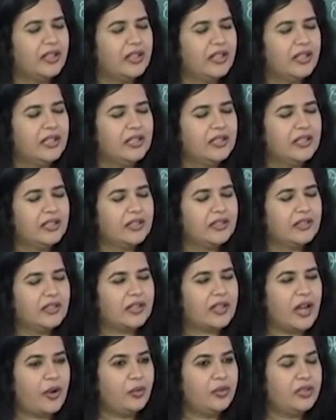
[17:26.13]
in uh, the
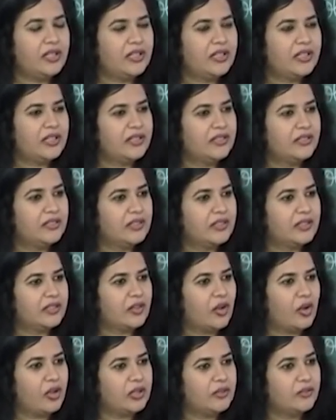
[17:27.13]
counterculture
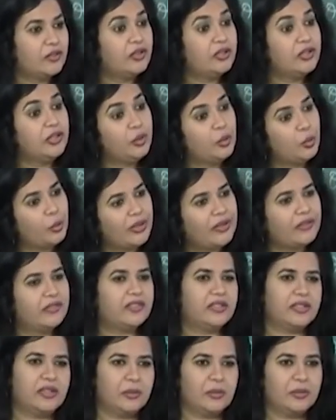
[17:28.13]
Hollywood New Wave
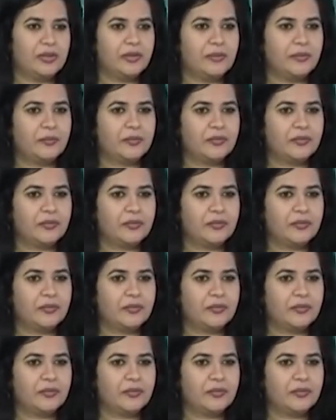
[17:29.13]
cinema,